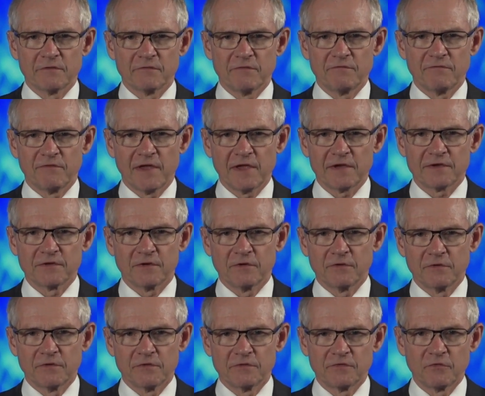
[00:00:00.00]
reflect
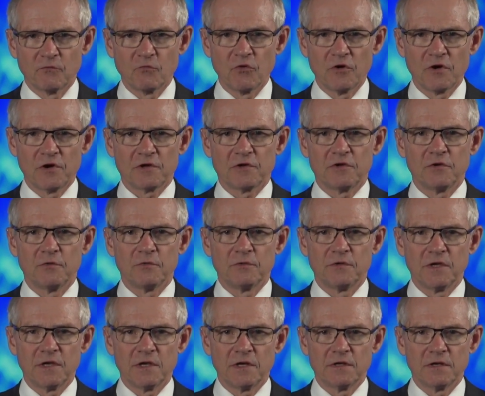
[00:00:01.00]
on some work you
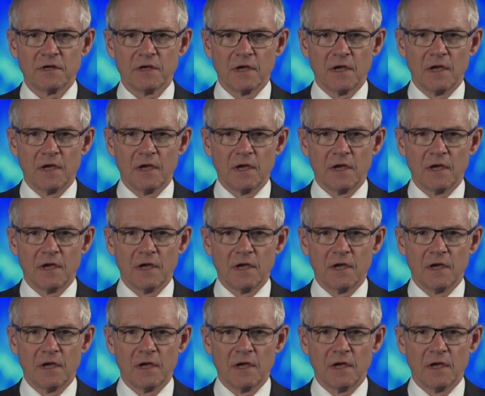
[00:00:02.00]
did